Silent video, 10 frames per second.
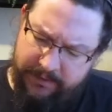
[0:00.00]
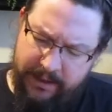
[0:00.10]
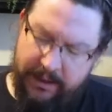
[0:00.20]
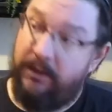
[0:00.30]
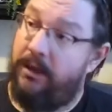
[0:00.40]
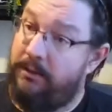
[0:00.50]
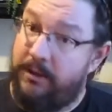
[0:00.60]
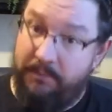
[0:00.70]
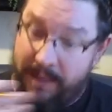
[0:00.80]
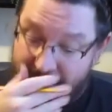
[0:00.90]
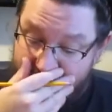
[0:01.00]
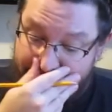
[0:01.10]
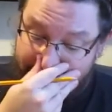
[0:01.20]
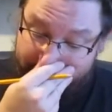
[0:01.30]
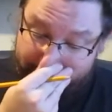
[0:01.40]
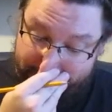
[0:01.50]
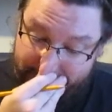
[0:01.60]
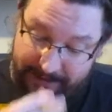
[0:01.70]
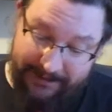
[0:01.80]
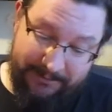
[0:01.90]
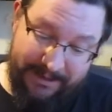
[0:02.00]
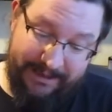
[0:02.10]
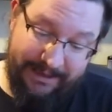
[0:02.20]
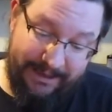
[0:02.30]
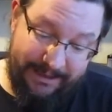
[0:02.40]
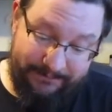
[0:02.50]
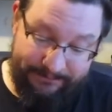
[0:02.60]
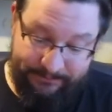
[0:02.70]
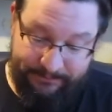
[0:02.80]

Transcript: that in along with our bad lighting. Oh my God.